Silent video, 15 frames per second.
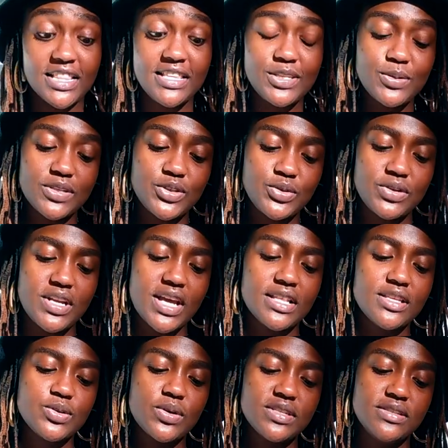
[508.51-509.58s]
This was today,
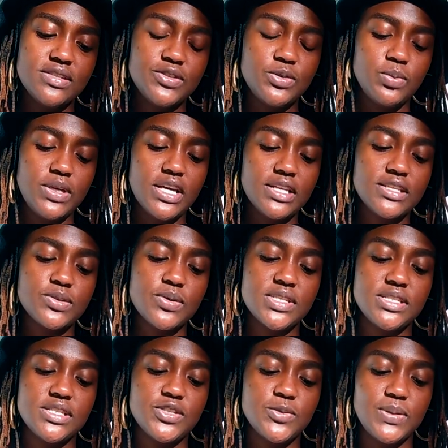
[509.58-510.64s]
this was this week, this
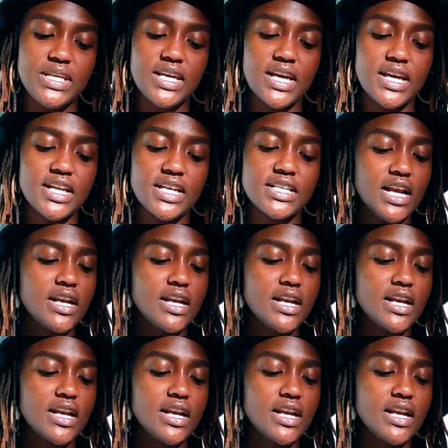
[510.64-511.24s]
was this weekend,